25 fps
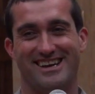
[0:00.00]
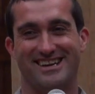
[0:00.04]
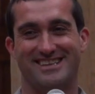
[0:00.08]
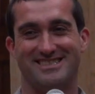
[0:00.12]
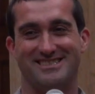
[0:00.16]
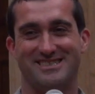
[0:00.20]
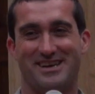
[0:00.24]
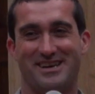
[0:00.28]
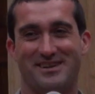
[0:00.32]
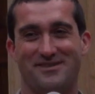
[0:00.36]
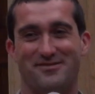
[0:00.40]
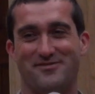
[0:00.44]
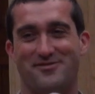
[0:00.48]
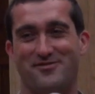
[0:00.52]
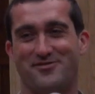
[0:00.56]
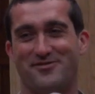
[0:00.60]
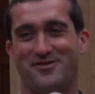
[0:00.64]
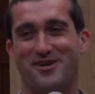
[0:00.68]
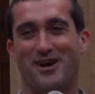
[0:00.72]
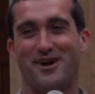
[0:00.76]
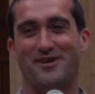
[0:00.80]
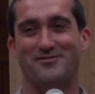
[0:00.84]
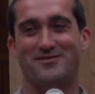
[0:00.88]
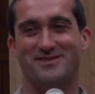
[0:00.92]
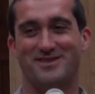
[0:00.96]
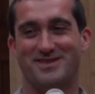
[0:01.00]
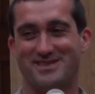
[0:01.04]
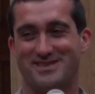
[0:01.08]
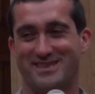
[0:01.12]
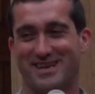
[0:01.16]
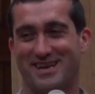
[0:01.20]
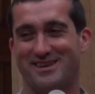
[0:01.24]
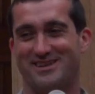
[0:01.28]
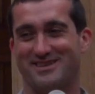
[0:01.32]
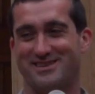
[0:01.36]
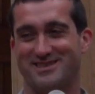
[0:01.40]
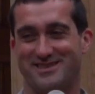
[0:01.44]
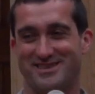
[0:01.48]
it's kind of fraught with
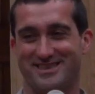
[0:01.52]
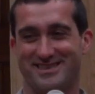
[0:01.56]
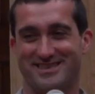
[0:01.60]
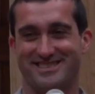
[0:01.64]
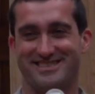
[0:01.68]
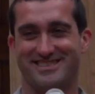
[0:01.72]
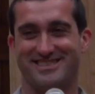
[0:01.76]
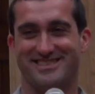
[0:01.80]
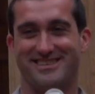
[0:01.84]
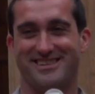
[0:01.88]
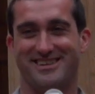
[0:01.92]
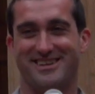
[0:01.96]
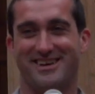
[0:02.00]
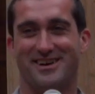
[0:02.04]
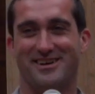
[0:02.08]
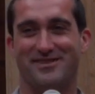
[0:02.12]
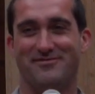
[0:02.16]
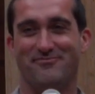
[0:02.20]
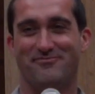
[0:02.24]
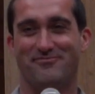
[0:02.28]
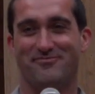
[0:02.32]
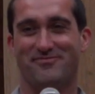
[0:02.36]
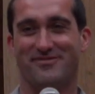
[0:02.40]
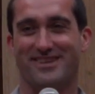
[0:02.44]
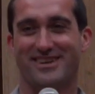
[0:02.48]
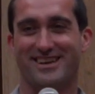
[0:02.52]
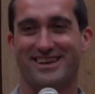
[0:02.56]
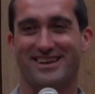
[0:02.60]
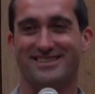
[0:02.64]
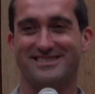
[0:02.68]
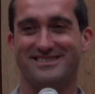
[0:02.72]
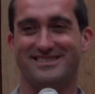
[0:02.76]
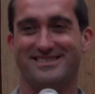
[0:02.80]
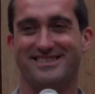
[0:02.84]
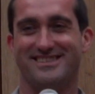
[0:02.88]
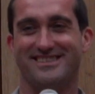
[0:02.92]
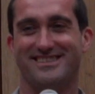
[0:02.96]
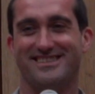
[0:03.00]
challenges. Um, I,
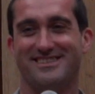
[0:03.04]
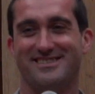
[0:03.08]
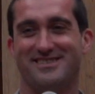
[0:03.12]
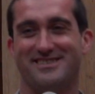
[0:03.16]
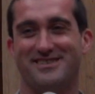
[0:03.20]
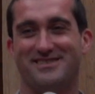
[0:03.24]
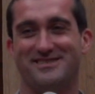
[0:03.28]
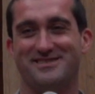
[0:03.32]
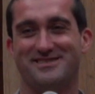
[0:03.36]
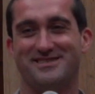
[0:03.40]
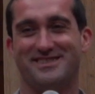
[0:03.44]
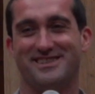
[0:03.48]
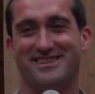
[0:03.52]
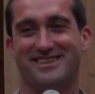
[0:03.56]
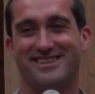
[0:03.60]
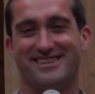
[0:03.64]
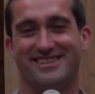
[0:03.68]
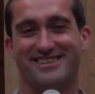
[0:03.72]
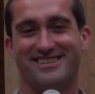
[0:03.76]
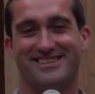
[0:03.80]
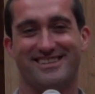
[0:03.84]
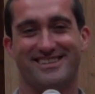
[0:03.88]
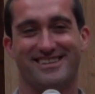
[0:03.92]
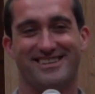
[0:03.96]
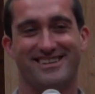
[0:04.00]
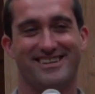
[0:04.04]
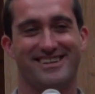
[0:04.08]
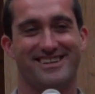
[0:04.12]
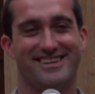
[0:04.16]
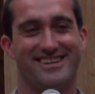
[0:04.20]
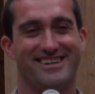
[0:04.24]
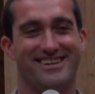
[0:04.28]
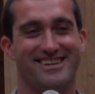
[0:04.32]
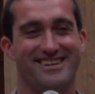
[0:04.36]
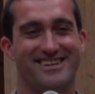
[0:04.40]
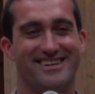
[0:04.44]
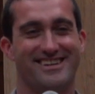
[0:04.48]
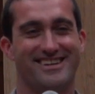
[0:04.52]
eh, there's a,
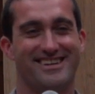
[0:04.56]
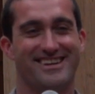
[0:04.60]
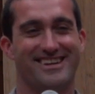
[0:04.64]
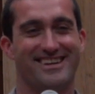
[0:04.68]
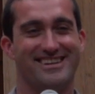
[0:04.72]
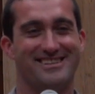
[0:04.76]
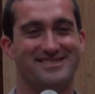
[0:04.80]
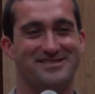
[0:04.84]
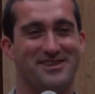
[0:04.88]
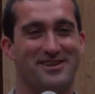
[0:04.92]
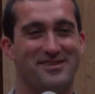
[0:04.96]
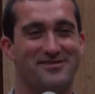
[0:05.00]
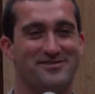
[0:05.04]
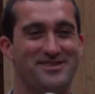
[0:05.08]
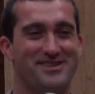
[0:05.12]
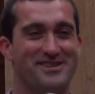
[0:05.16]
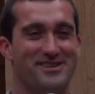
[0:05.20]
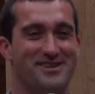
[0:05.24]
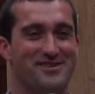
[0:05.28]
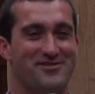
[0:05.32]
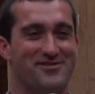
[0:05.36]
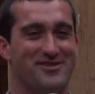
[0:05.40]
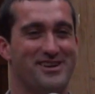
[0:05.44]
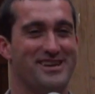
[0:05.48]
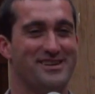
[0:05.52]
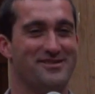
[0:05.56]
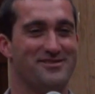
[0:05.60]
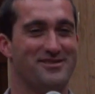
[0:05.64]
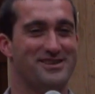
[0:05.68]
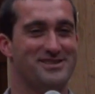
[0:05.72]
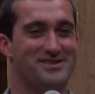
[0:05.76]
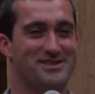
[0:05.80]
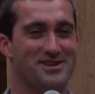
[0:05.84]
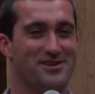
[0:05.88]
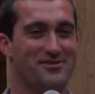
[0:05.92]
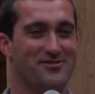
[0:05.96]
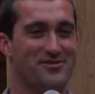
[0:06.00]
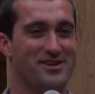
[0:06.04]
it's often the great,
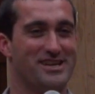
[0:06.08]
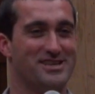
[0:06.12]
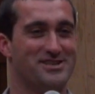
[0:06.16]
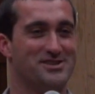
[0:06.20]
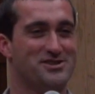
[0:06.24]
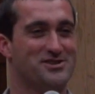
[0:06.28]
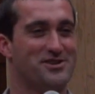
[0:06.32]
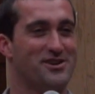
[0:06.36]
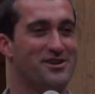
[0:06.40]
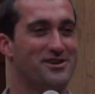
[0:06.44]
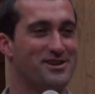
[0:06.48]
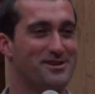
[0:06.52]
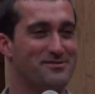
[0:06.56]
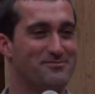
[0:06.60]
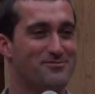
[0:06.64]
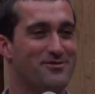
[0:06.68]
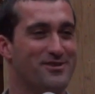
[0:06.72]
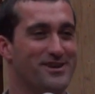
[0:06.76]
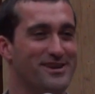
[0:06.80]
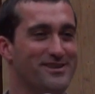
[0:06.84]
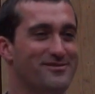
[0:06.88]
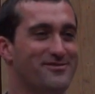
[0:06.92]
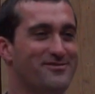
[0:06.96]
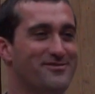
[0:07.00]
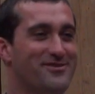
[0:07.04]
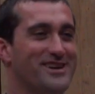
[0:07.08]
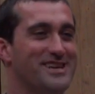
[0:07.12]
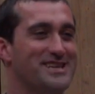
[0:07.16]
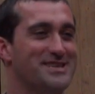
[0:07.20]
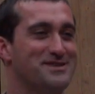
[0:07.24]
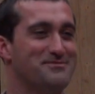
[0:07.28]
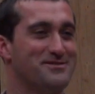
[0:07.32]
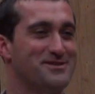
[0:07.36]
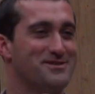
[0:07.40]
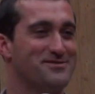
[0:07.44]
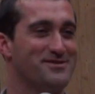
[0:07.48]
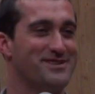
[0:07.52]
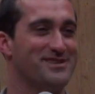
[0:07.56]
it's a great starting point of
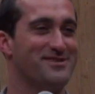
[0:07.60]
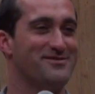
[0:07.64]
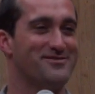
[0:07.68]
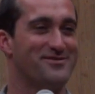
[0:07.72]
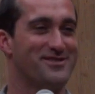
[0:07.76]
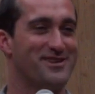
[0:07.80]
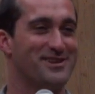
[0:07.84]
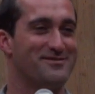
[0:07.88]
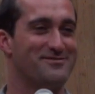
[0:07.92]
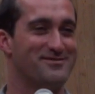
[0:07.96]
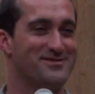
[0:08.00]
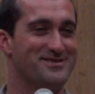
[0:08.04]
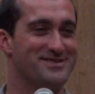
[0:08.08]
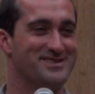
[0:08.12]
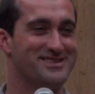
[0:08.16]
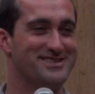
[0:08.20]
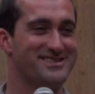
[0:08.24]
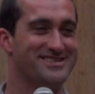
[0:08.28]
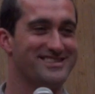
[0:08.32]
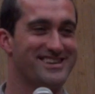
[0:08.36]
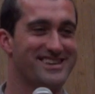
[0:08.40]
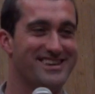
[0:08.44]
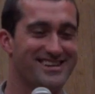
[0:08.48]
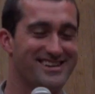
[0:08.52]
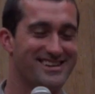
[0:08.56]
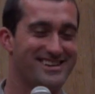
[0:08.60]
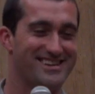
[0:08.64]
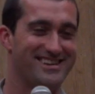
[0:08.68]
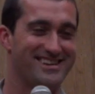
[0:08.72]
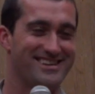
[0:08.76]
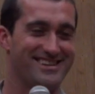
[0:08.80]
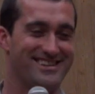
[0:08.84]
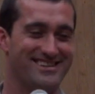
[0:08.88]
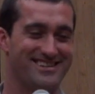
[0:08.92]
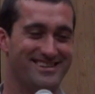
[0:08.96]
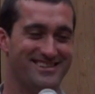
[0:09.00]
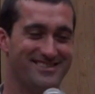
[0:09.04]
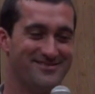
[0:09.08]
fights between farmers is,
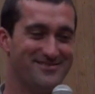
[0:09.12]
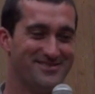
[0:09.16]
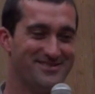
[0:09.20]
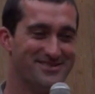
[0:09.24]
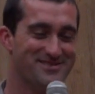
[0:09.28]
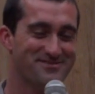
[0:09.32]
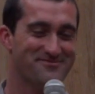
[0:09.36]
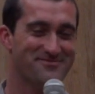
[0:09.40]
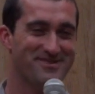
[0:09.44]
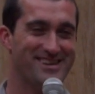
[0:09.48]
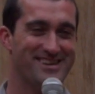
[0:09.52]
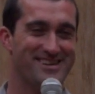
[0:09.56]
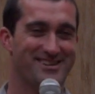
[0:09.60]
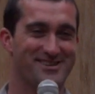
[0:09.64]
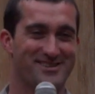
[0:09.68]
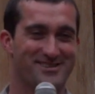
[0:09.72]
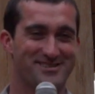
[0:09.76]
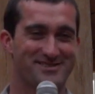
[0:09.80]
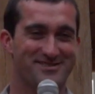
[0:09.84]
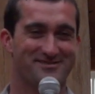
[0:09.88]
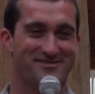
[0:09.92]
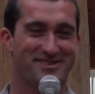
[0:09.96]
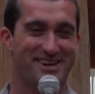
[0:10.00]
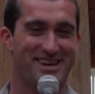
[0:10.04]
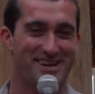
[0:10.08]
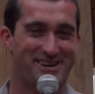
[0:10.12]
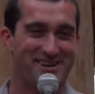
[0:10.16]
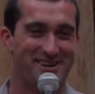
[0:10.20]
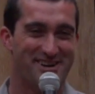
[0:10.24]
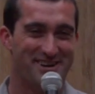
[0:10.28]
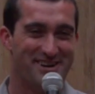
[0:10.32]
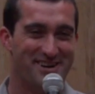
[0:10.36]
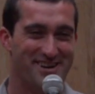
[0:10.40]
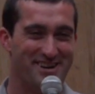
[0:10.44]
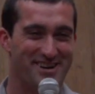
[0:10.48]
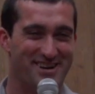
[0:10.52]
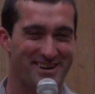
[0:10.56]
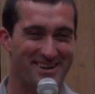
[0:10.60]
hey, uh, where's my
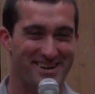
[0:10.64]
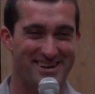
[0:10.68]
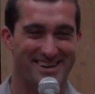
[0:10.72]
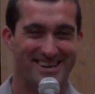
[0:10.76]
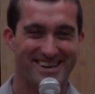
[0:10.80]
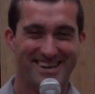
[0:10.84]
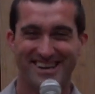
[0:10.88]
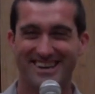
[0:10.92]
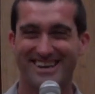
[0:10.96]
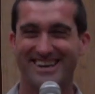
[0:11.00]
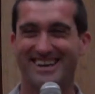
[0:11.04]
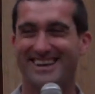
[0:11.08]
cultivator?